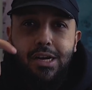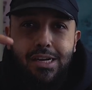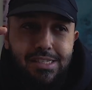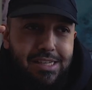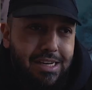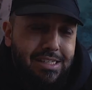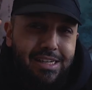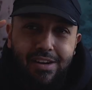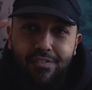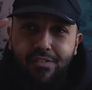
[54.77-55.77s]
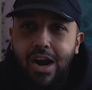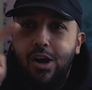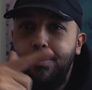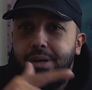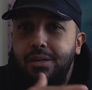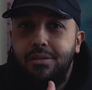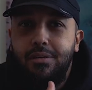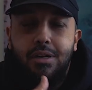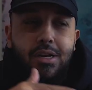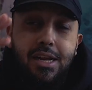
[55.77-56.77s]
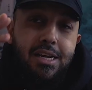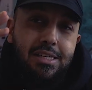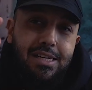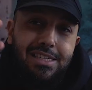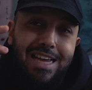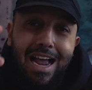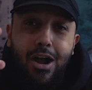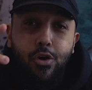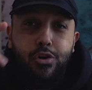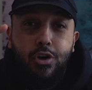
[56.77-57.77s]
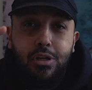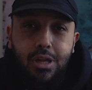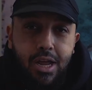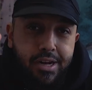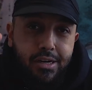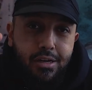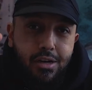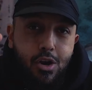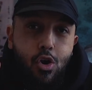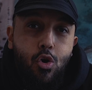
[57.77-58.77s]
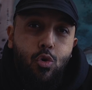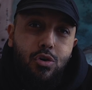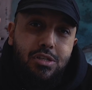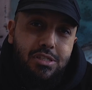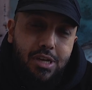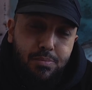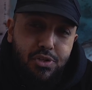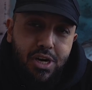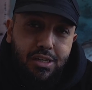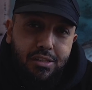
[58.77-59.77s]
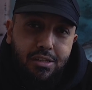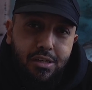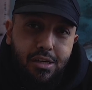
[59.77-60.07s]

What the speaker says: it sets the environment, it sets how your client or subject